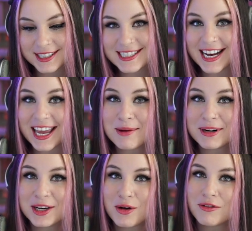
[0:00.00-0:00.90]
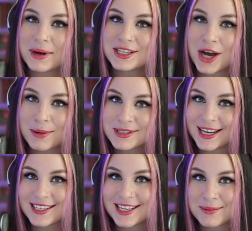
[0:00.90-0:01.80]
Today, I'm going to go over my top
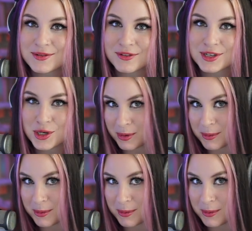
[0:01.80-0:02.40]
ten tips for super